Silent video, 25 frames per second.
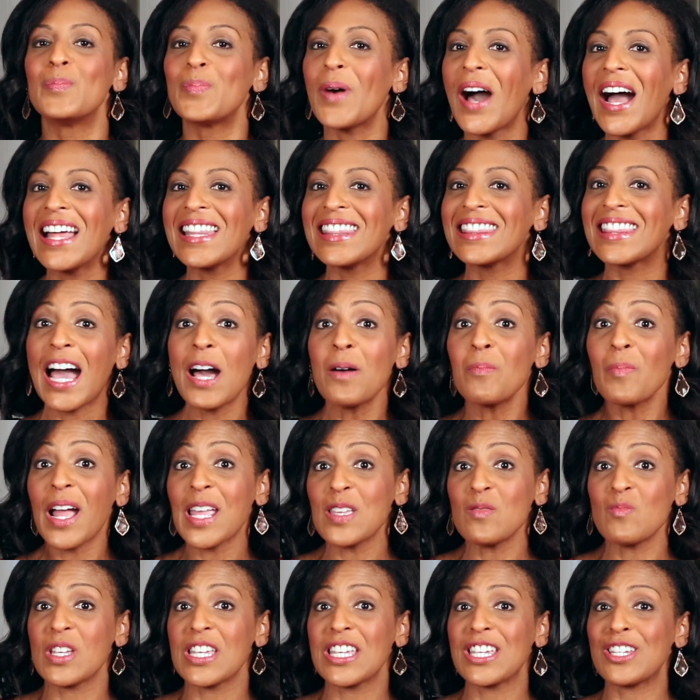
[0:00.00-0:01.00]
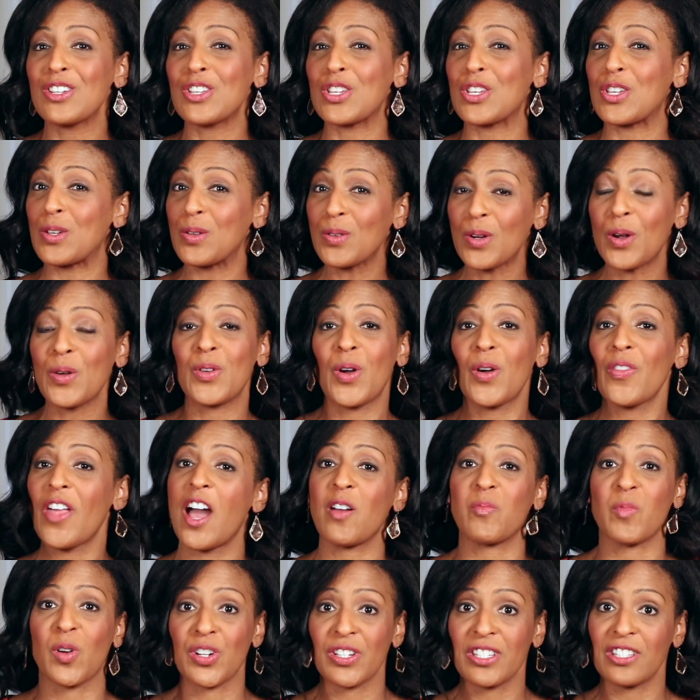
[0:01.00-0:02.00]
but that might mean you don't know
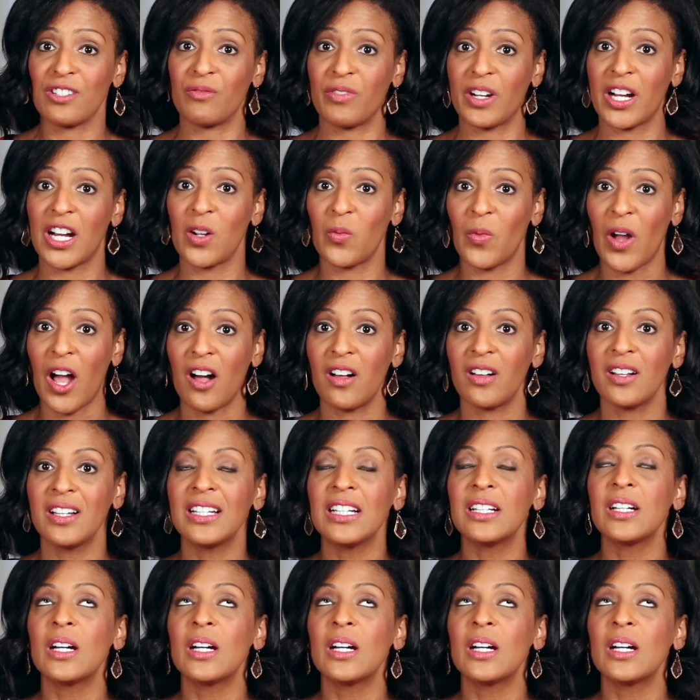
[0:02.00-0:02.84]
that person very well.